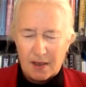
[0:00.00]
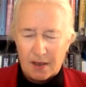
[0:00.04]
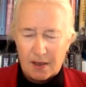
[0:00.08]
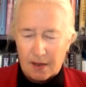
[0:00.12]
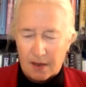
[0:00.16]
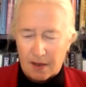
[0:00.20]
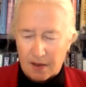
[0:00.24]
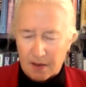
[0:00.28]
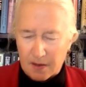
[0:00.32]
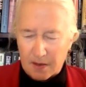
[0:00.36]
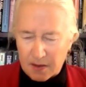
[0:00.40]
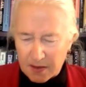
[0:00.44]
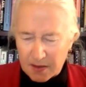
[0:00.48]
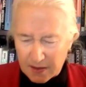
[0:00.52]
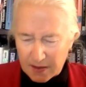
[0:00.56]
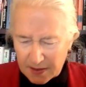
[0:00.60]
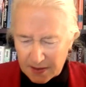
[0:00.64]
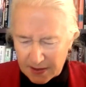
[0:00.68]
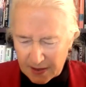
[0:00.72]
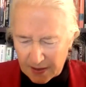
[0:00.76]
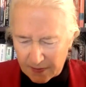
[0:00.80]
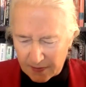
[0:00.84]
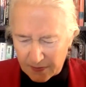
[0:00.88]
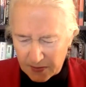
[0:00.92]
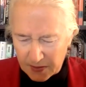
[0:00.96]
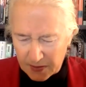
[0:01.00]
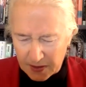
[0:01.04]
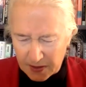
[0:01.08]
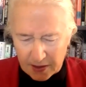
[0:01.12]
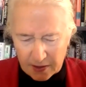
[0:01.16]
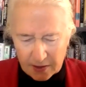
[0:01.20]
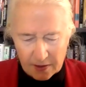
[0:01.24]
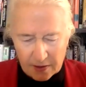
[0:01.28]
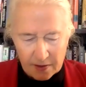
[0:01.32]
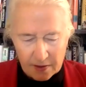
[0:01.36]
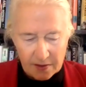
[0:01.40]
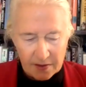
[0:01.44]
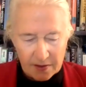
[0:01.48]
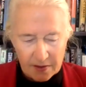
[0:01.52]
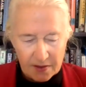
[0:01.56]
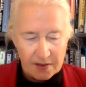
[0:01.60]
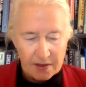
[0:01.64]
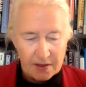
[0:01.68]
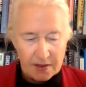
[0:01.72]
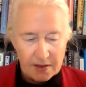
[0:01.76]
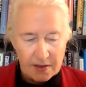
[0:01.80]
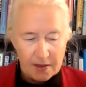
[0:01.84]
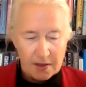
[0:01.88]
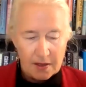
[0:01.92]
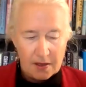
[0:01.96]
uh, seven years.
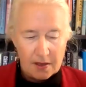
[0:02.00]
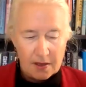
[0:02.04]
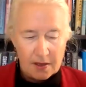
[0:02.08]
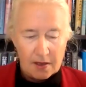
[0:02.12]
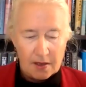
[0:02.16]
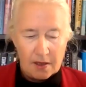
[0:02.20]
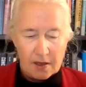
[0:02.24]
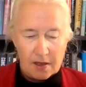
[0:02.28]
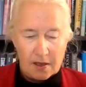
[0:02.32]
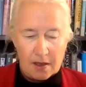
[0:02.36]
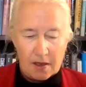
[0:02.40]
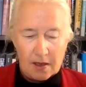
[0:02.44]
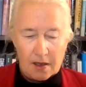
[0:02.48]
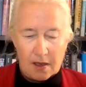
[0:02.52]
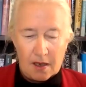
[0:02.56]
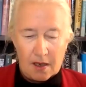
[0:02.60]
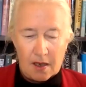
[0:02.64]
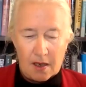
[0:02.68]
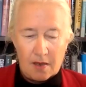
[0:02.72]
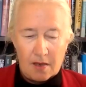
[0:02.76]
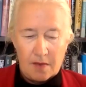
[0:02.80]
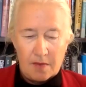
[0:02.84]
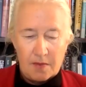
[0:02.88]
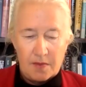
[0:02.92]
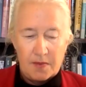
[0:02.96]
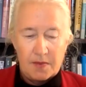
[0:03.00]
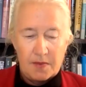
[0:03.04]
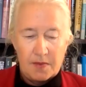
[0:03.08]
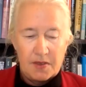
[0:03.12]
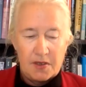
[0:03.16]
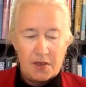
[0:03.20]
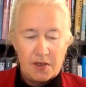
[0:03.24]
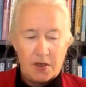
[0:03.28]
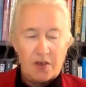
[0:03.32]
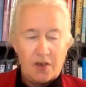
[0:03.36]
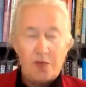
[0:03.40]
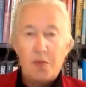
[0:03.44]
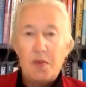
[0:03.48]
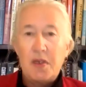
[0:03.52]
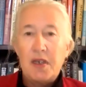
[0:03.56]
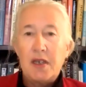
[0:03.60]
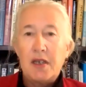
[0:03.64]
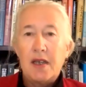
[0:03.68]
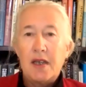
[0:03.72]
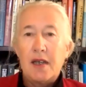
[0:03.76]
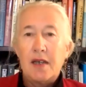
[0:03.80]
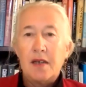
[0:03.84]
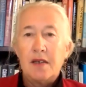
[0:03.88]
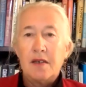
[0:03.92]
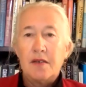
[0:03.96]
Um, so if pe-
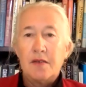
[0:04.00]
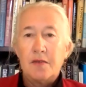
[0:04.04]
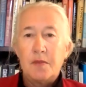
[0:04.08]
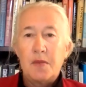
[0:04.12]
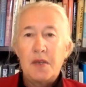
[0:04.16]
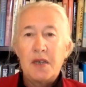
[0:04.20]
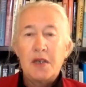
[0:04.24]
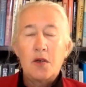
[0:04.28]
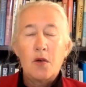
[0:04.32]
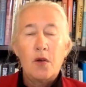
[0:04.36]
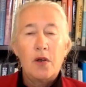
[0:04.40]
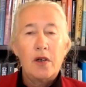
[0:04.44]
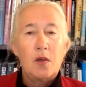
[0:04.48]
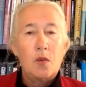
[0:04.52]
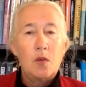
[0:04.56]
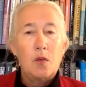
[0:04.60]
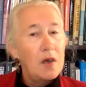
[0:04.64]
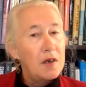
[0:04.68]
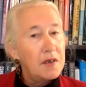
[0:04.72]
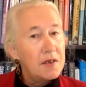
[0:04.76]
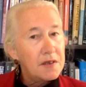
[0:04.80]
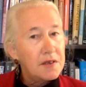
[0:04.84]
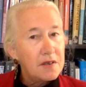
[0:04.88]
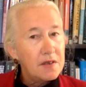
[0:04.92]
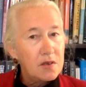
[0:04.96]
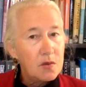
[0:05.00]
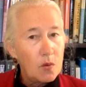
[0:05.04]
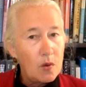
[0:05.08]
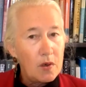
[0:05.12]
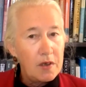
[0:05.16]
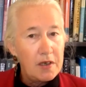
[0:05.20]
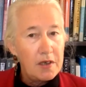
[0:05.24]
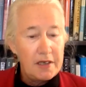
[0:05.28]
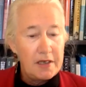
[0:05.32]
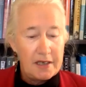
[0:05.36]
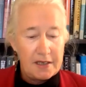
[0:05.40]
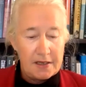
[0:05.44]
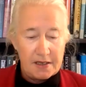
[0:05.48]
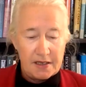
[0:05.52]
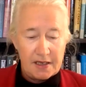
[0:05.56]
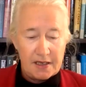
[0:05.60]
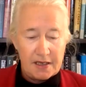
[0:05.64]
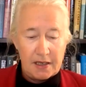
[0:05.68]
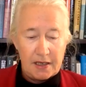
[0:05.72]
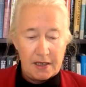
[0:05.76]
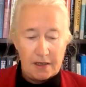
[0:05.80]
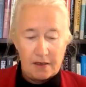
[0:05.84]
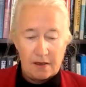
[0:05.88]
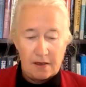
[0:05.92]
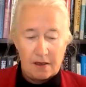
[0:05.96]
and if peak oil was in twenty
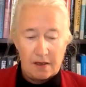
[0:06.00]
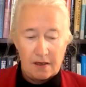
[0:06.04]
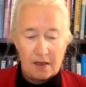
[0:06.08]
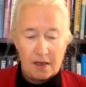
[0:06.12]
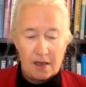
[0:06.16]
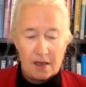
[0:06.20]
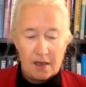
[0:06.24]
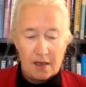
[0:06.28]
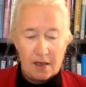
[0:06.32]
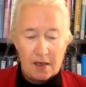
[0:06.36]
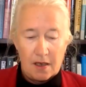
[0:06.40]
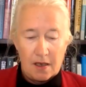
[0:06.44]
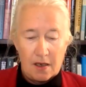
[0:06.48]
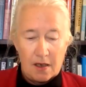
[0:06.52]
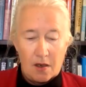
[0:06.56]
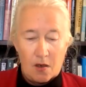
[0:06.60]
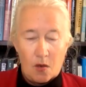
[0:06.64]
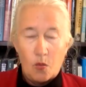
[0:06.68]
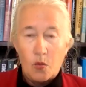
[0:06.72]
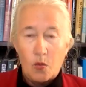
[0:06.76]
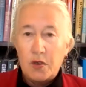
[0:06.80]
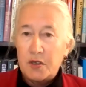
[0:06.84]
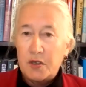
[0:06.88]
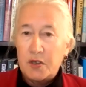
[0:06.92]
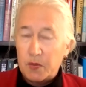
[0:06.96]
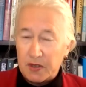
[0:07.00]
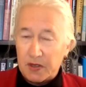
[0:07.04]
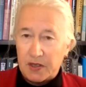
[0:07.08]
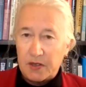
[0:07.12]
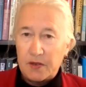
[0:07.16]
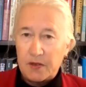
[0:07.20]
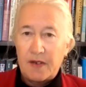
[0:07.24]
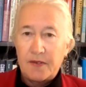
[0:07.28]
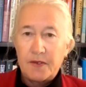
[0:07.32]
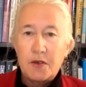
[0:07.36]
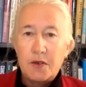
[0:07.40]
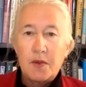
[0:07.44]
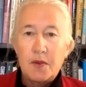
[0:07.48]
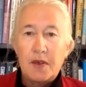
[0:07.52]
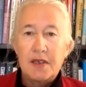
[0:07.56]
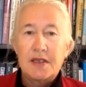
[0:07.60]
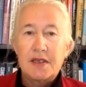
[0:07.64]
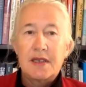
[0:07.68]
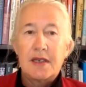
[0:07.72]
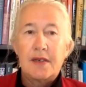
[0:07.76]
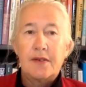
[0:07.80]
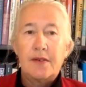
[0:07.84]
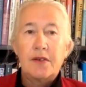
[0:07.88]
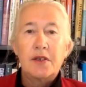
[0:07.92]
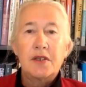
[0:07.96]
eighteen, which we do have to wait
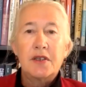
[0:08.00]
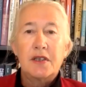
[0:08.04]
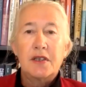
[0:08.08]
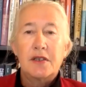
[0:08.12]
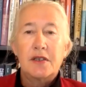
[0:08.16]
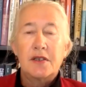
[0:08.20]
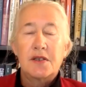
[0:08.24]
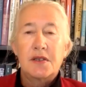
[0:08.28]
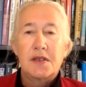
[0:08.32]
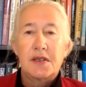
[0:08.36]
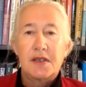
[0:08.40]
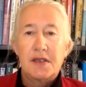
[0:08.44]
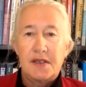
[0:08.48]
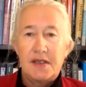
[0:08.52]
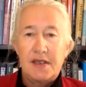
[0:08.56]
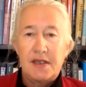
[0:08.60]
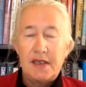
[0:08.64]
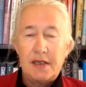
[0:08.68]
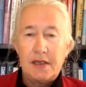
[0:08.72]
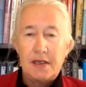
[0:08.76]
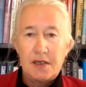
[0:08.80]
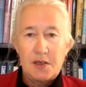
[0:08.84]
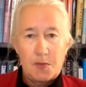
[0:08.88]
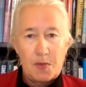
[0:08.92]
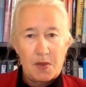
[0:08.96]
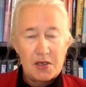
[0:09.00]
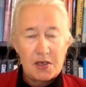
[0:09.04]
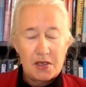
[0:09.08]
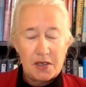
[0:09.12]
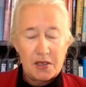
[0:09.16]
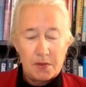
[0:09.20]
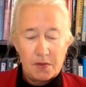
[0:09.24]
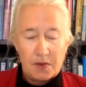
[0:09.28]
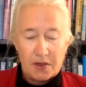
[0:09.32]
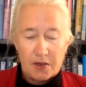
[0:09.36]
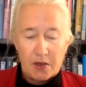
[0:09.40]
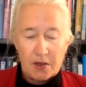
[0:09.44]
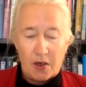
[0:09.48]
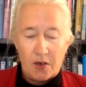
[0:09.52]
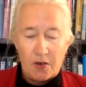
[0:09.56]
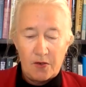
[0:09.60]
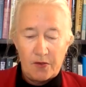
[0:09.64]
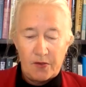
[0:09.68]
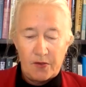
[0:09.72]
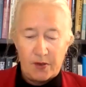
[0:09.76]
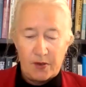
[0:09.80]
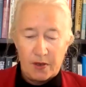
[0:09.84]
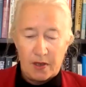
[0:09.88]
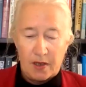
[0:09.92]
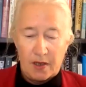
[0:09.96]
several years to see, especially with
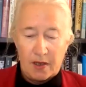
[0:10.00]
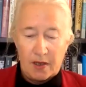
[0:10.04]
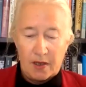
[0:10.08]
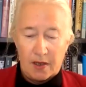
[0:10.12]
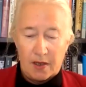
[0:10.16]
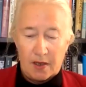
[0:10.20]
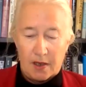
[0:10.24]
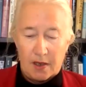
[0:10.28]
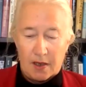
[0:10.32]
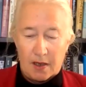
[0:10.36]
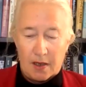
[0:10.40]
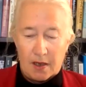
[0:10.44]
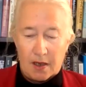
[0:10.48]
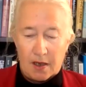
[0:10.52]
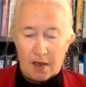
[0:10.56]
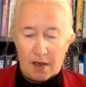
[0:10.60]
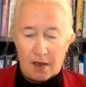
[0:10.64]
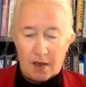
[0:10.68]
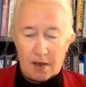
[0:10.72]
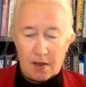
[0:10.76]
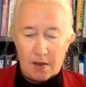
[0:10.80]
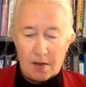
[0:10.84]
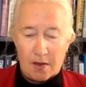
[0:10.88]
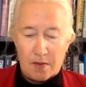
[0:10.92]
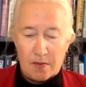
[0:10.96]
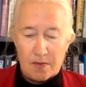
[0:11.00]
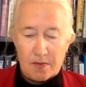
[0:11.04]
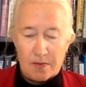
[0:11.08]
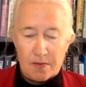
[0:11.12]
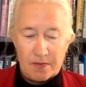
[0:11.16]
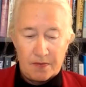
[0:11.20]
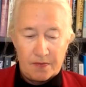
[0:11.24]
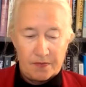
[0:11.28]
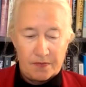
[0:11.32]
COVID, um,